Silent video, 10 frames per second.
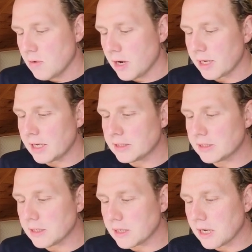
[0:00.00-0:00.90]
Well, I guess
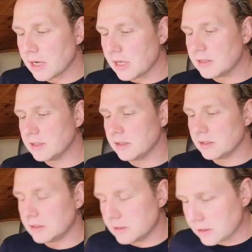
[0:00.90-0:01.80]
yeah. I guess
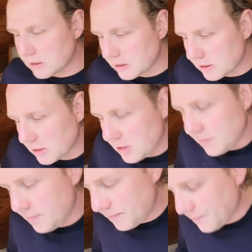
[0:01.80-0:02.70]
this is this is.
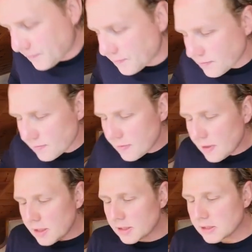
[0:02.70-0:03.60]
um
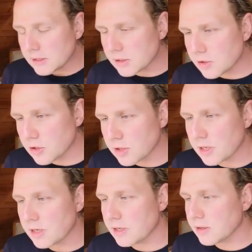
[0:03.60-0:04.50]
this is a good,
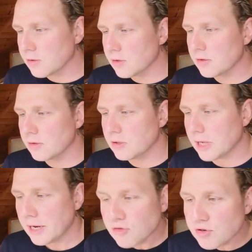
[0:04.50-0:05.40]
uh, good, good
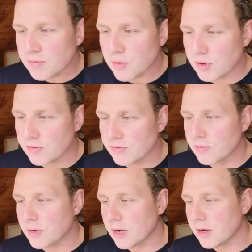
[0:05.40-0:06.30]
entry point
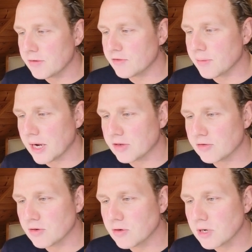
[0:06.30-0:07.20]
for uh, for
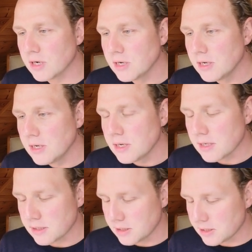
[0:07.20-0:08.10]
backstroke.
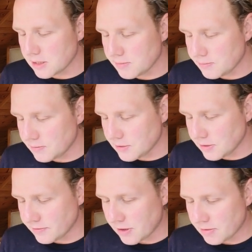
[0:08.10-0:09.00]
I think um,
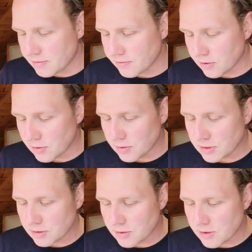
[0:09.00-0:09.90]
if our
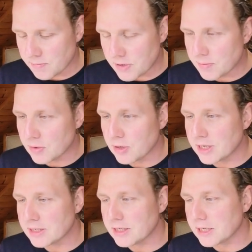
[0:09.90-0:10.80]
followers or people who are
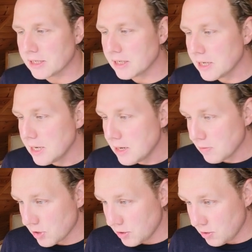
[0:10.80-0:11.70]
listening in
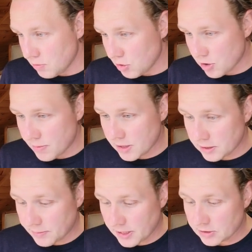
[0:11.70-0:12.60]
want to know more
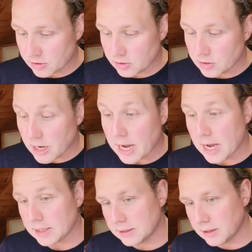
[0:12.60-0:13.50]
about the backstroke,
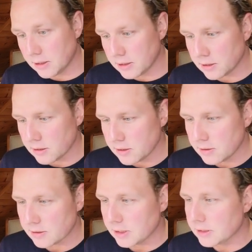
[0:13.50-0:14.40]
as in other
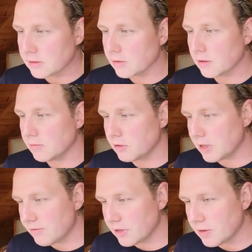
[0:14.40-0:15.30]
things or
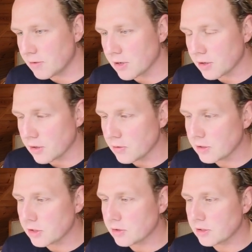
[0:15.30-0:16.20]
whatever they want to
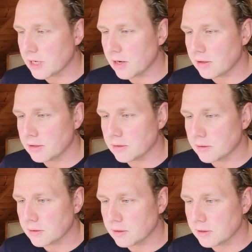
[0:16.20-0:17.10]
know, they should tell us
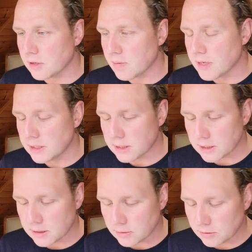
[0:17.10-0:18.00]
on in the comments.
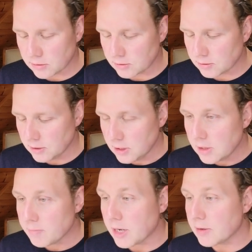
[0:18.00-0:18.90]
And also,
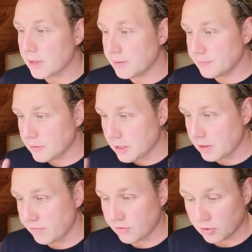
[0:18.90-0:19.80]
by the way,
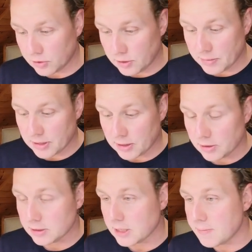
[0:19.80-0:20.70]
I've forgotten about
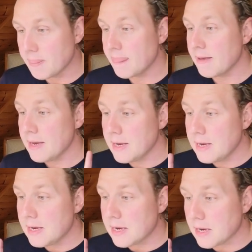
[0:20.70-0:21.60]
last time.
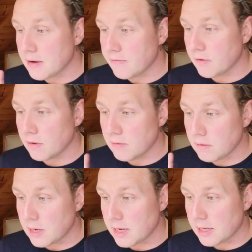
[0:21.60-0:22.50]
Uh,
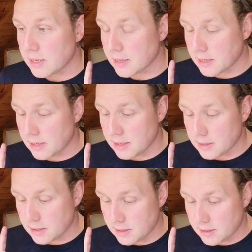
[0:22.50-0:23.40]
follow, like,
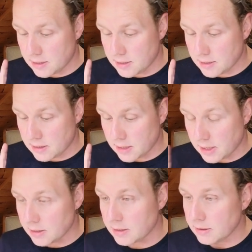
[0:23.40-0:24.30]
and and
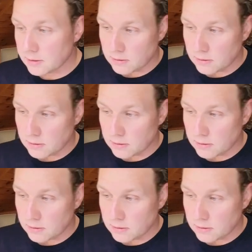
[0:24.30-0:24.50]
anything.